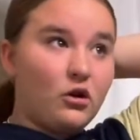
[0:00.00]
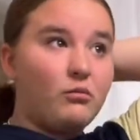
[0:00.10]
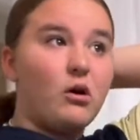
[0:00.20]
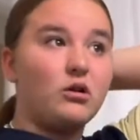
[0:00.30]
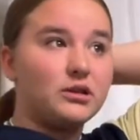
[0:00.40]
no
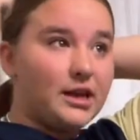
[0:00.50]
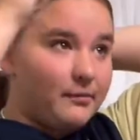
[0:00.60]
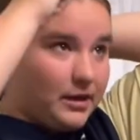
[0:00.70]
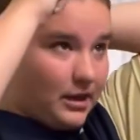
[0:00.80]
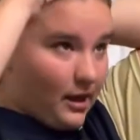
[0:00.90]
balls
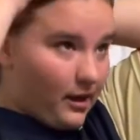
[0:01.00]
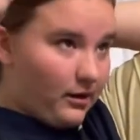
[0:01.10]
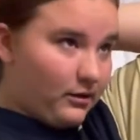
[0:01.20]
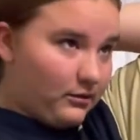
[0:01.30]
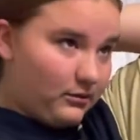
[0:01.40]
hit me in the
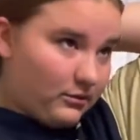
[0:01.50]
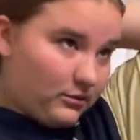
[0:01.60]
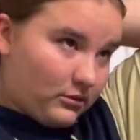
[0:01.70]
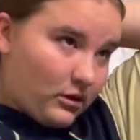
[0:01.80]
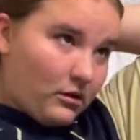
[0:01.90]
head.
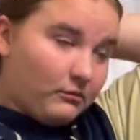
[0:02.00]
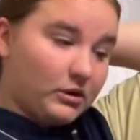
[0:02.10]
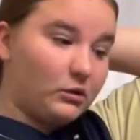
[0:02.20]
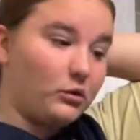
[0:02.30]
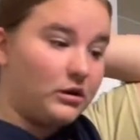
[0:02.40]

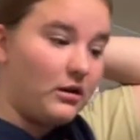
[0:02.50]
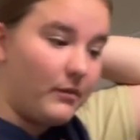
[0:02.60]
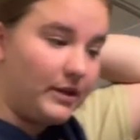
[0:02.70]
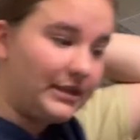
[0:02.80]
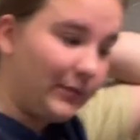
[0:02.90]
But I wouldn't have
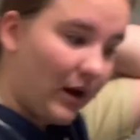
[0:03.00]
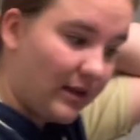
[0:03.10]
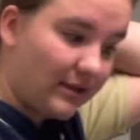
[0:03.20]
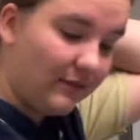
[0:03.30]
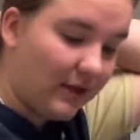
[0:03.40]
been
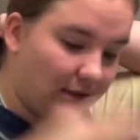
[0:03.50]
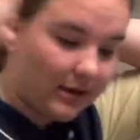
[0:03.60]
surprised if they